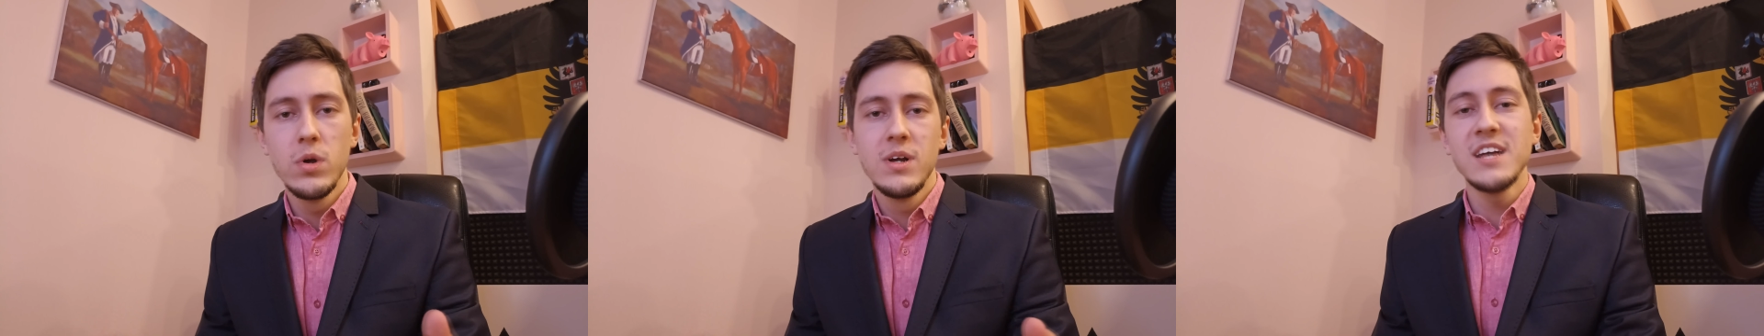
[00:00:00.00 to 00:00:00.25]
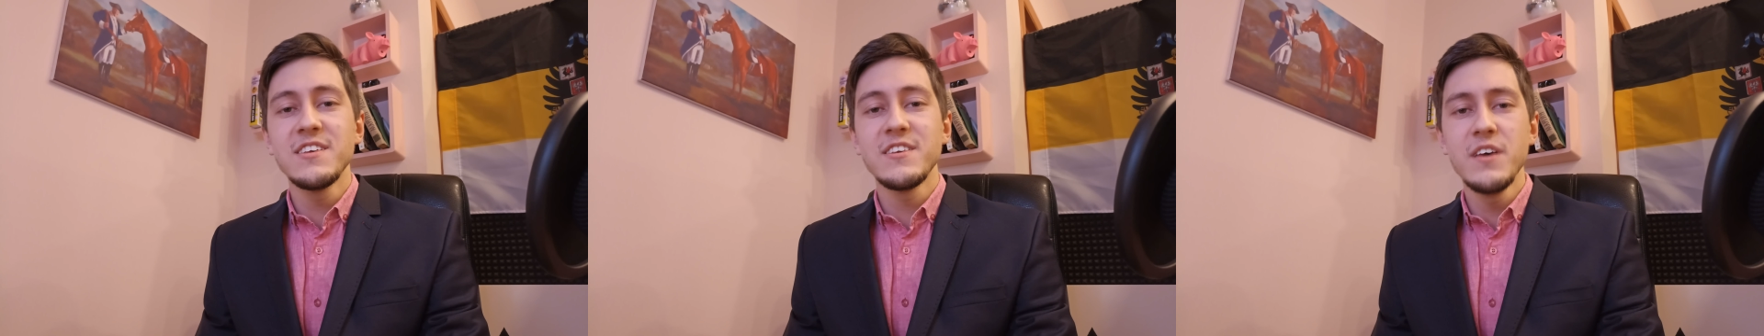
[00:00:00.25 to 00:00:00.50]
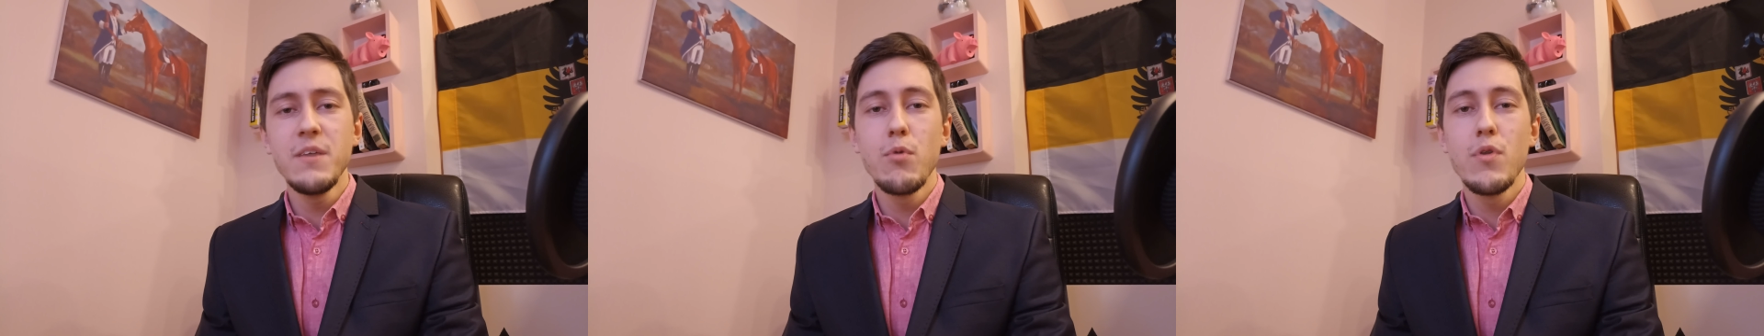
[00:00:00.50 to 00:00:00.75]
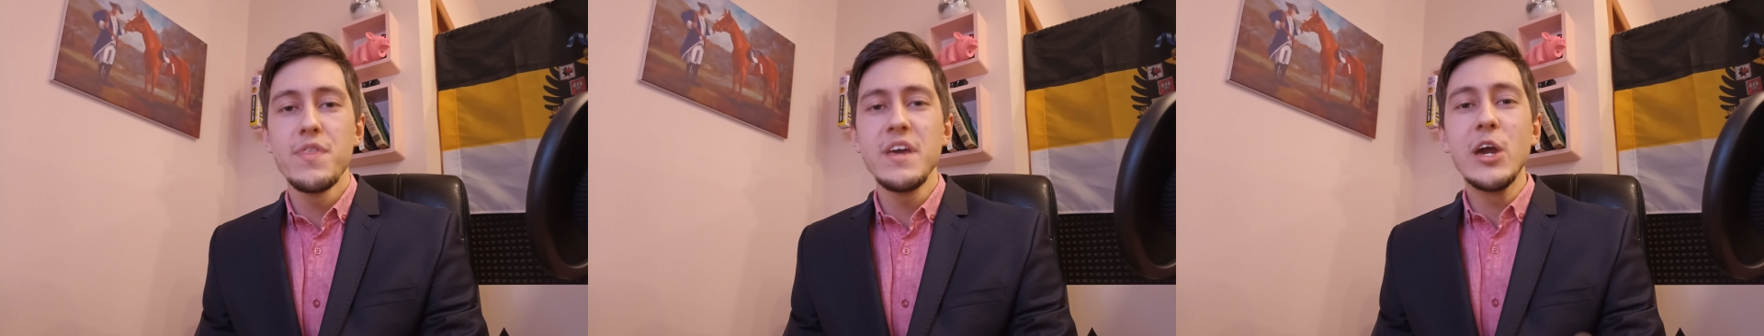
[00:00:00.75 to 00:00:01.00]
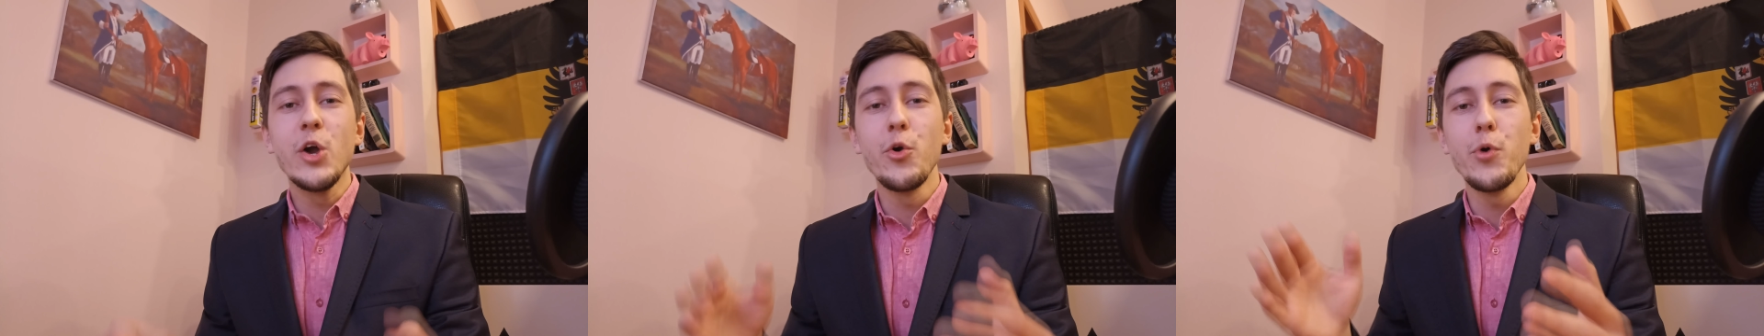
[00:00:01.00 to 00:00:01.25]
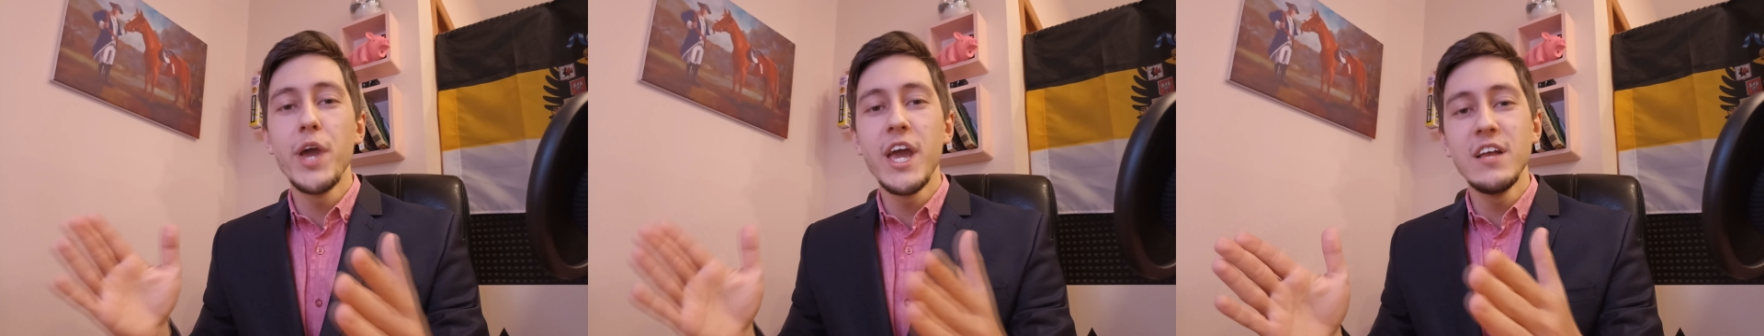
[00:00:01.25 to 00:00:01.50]
Let's see what the
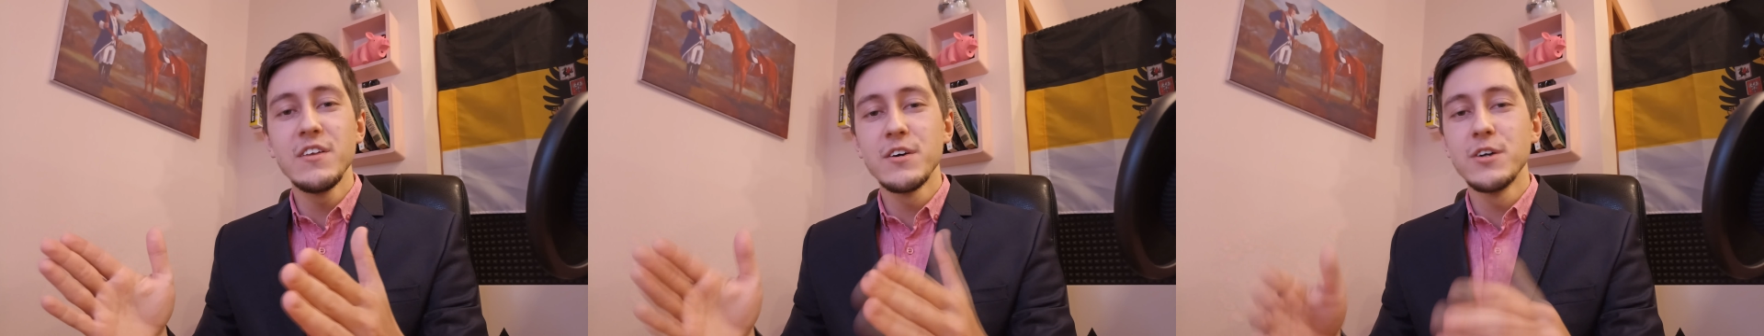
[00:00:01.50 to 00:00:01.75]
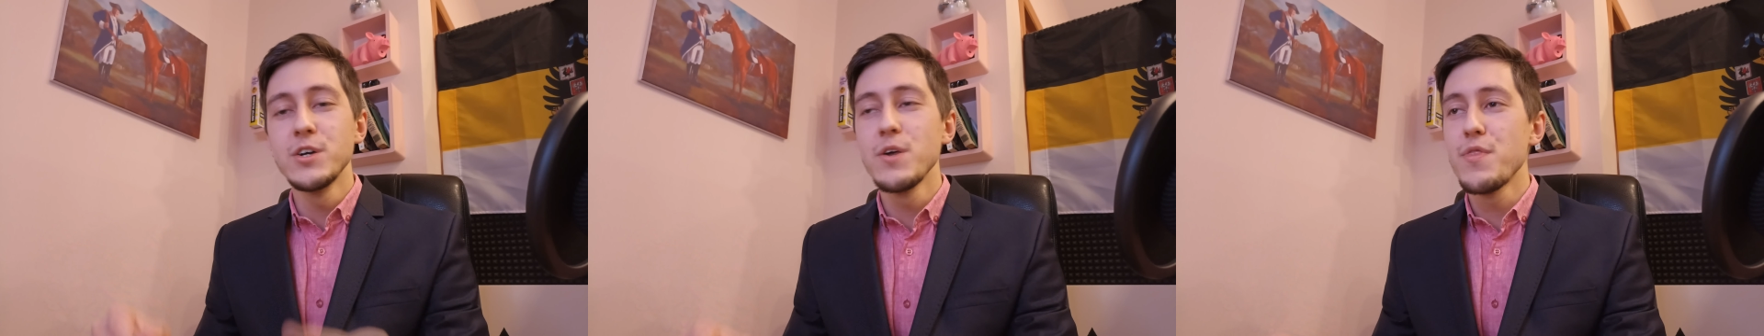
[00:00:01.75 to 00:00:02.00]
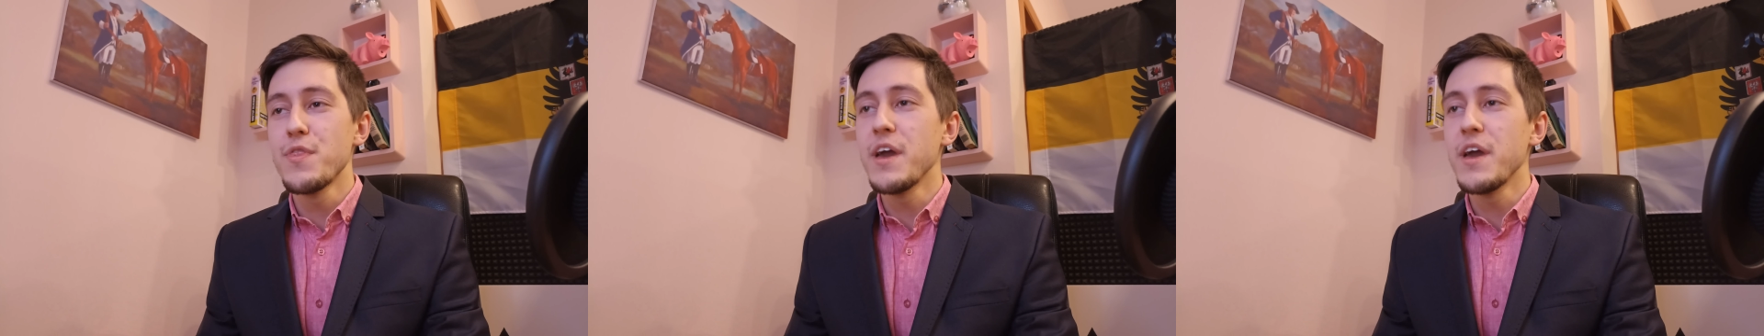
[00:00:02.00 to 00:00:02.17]
creator